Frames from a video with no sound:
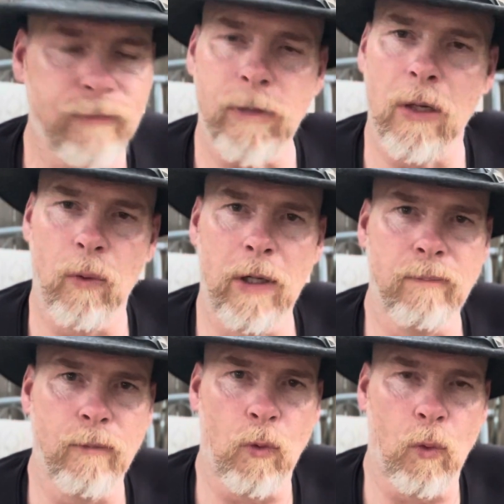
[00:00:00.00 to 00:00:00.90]
Well,
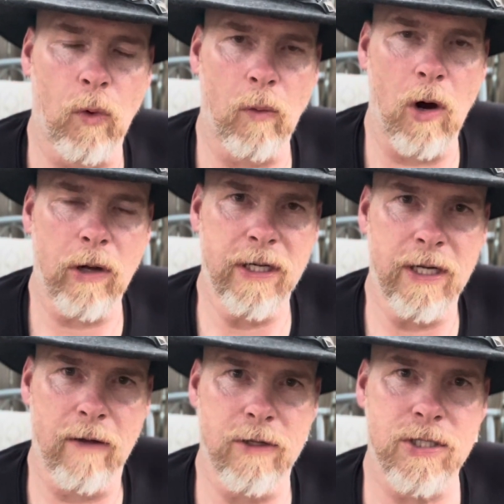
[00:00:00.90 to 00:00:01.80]
we're walking
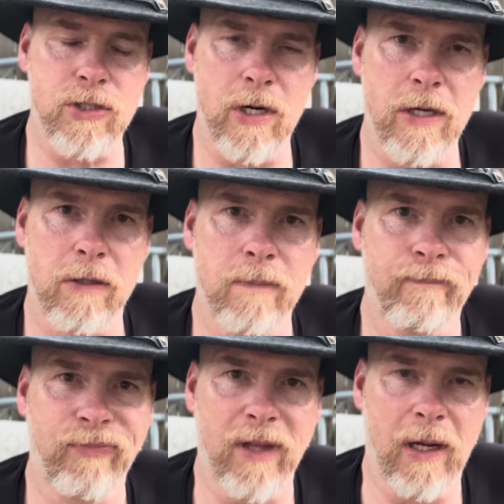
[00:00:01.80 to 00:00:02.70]
down this trail,
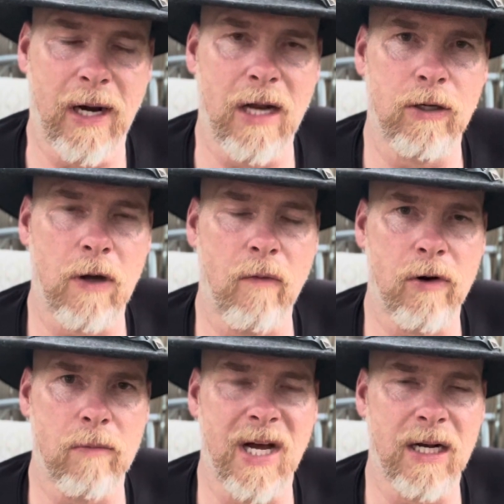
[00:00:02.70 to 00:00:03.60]
and I look over to
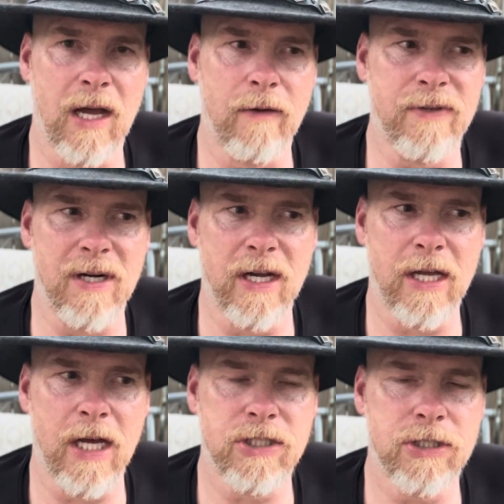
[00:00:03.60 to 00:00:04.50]
my left, and I
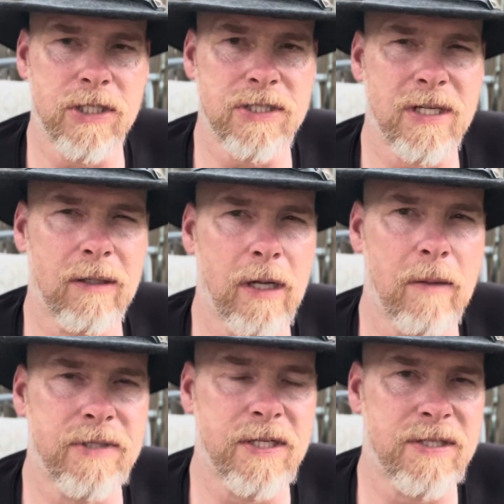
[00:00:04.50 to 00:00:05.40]
catch just a
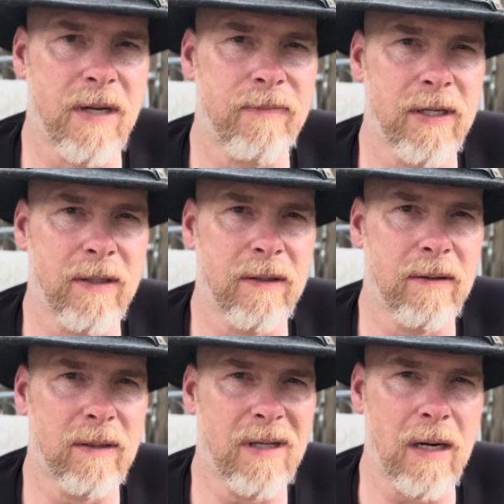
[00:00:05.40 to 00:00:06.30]
glimpse of something
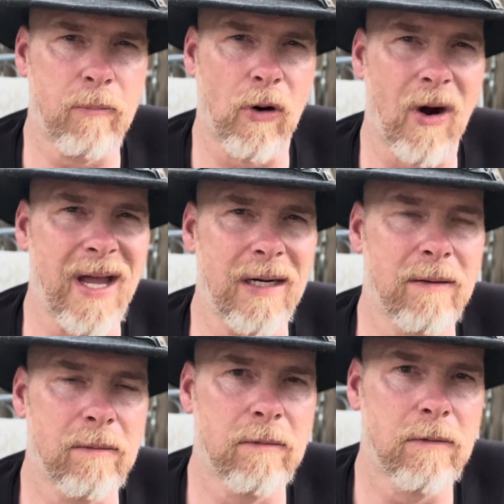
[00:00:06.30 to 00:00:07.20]
kind of bright,
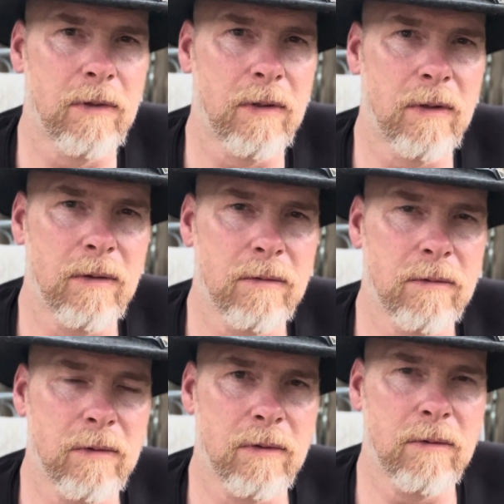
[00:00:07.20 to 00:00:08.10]

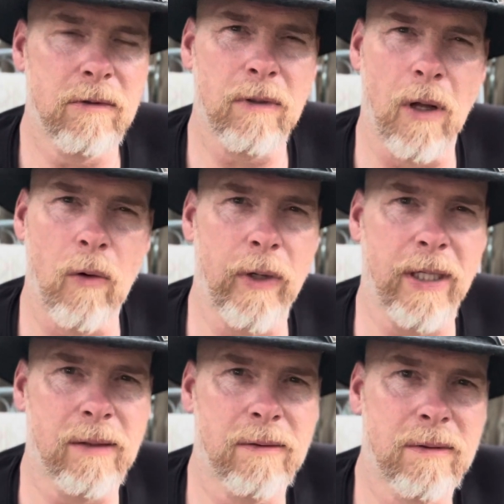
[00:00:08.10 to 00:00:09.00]
glowing,
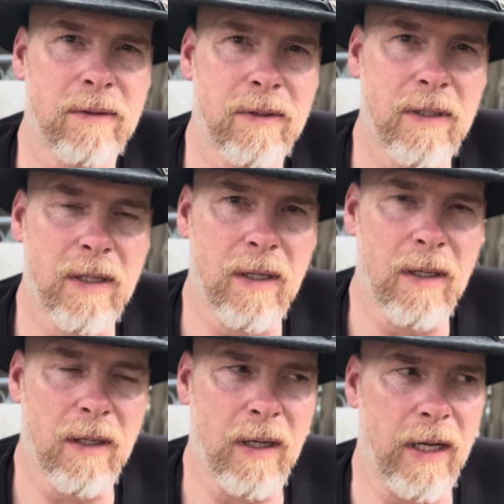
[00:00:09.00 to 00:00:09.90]

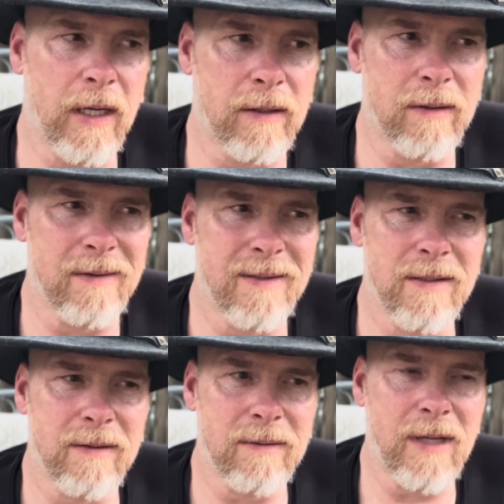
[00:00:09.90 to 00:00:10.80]

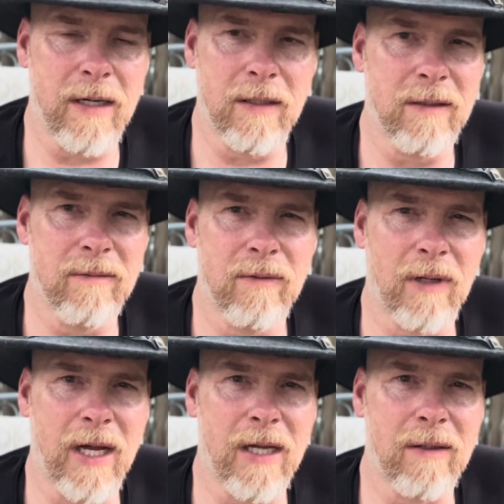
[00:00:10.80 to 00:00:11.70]
and kind of
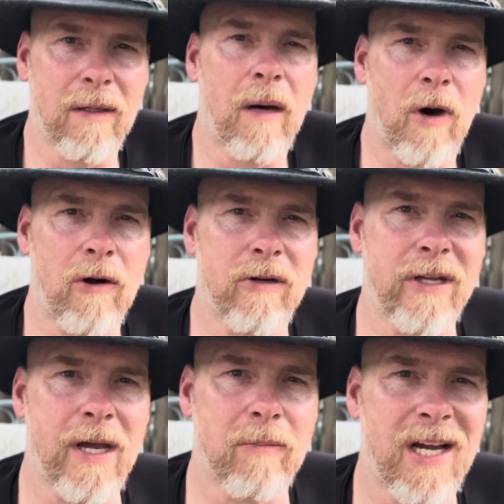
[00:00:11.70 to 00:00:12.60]
like a modern
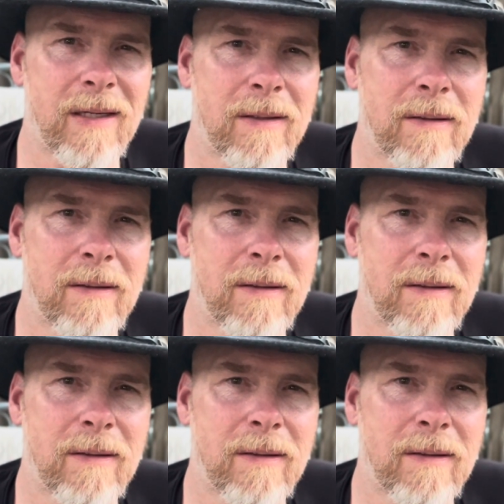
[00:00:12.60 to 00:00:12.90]
chem light.